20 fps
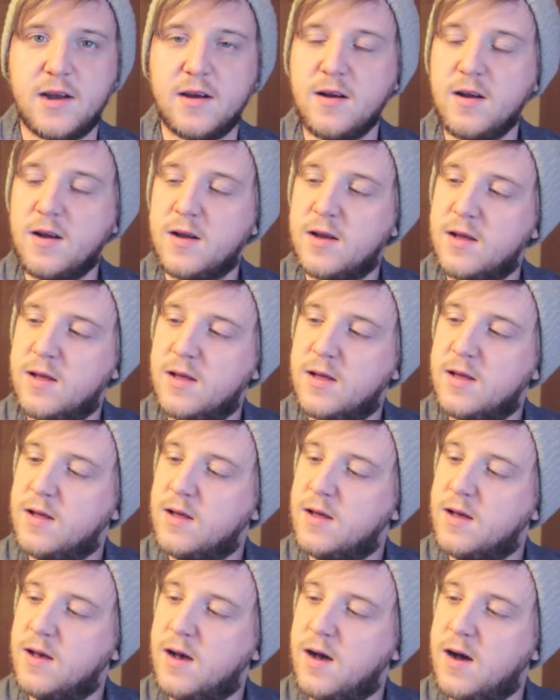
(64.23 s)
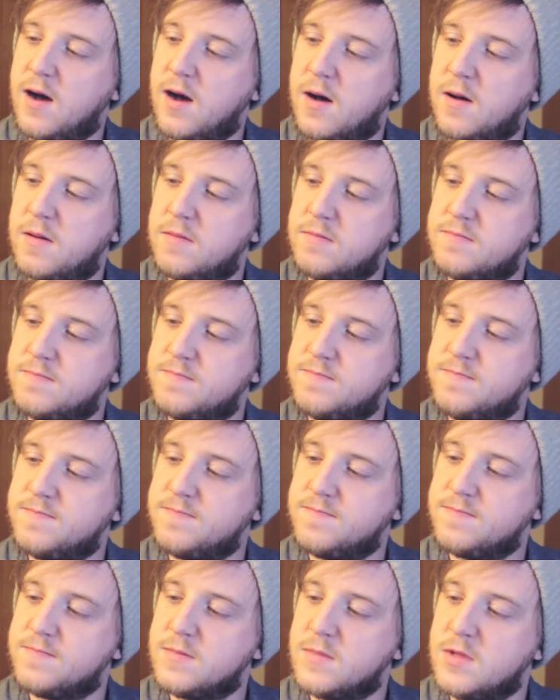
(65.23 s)
here.
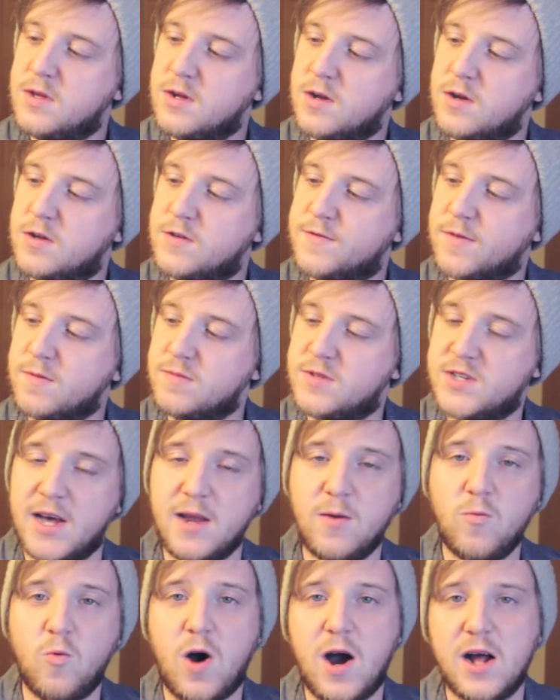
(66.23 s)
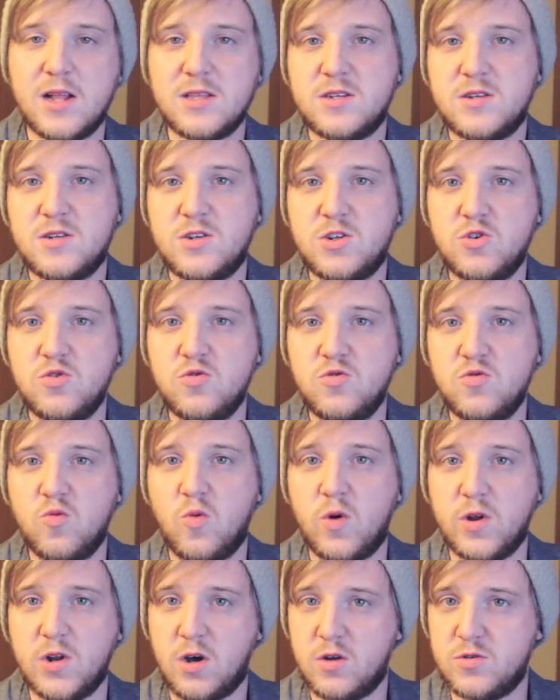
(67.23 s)
Goes from 10 watts to
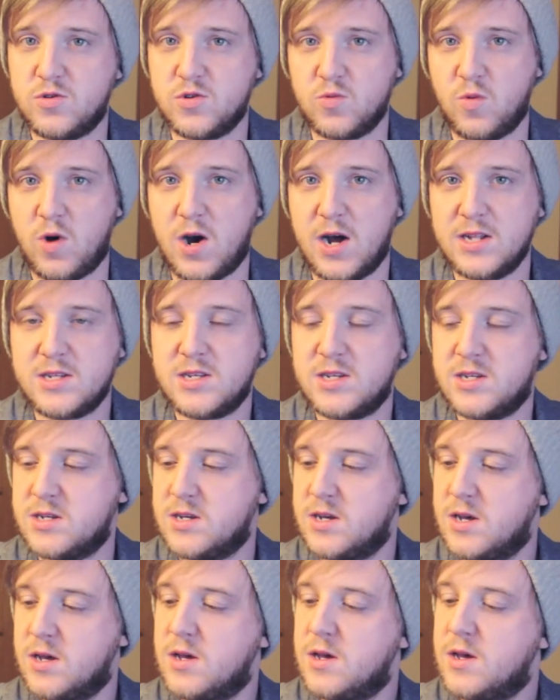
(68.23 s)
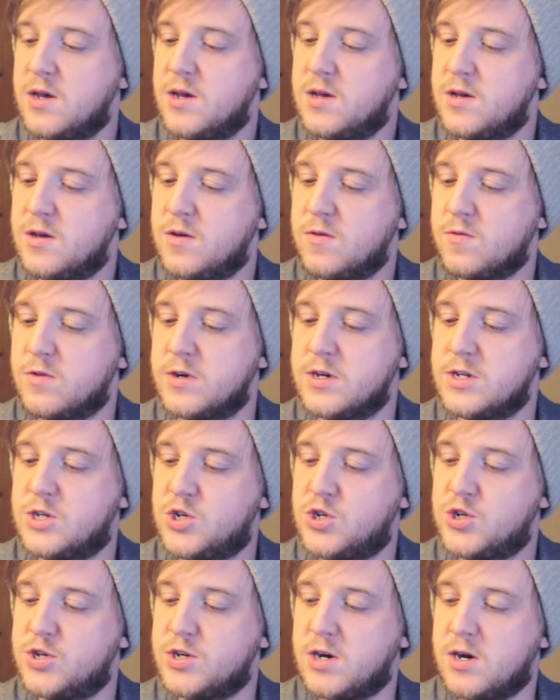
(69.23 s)
100 watts,
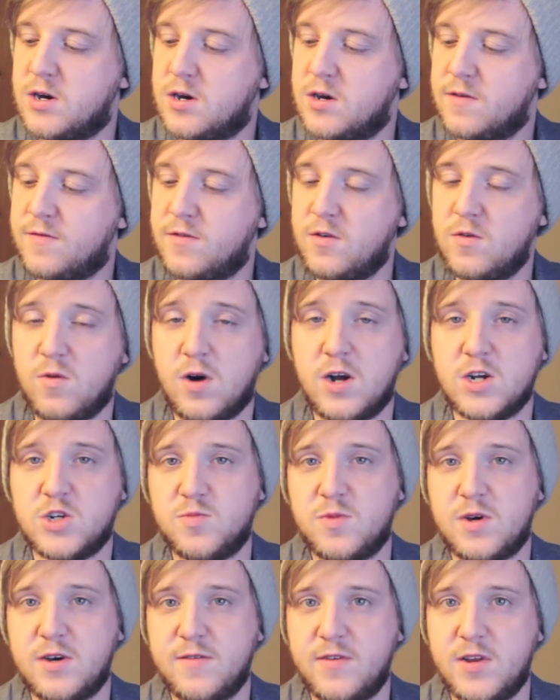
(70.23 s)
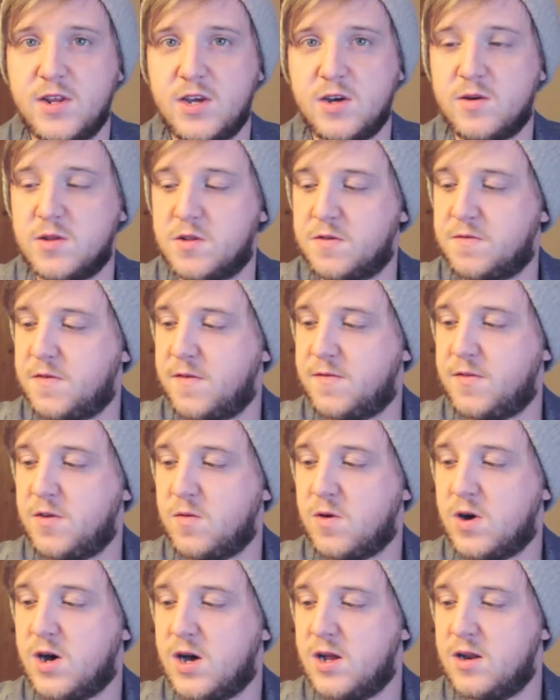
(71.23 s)
which if you watch my video on the
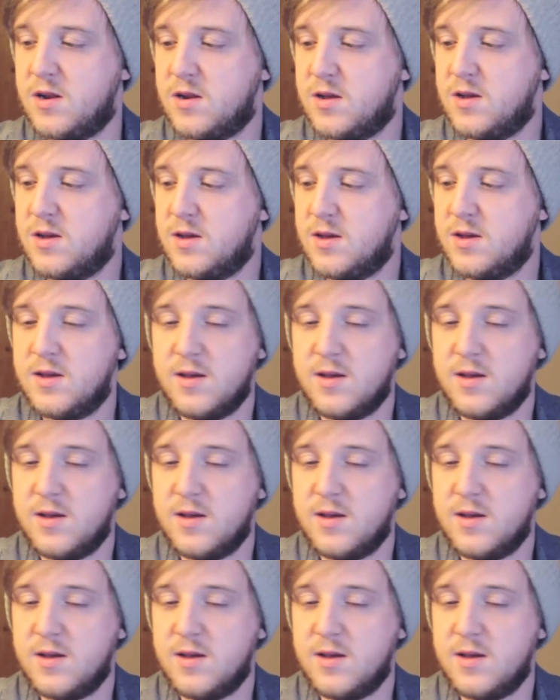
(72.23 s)
50 watt,